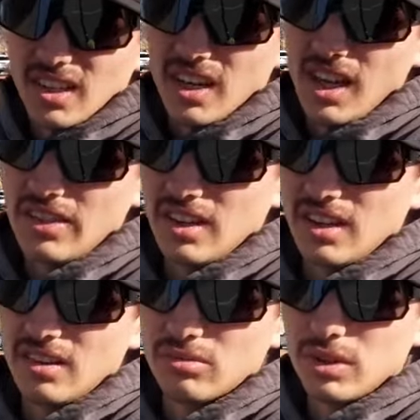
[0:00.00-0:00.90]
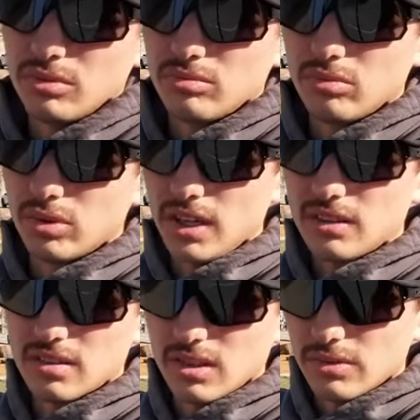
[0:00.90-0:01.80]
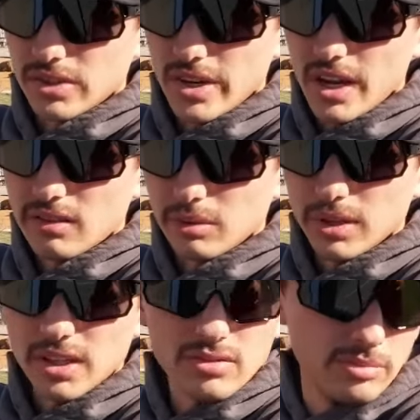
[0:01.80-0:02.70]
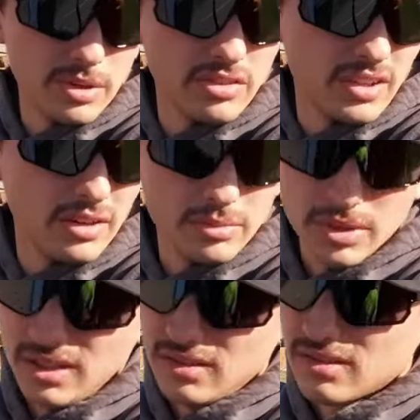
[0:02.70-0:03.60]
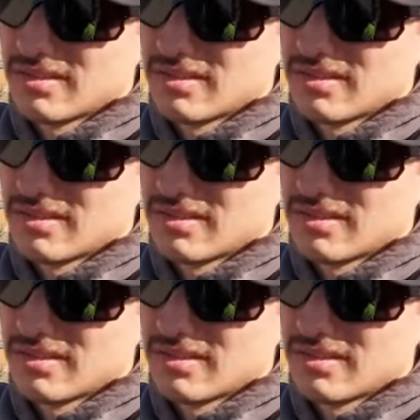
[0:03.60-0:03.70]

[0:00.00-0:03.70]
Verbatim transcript: And then we went to a recycling place. We've both never been.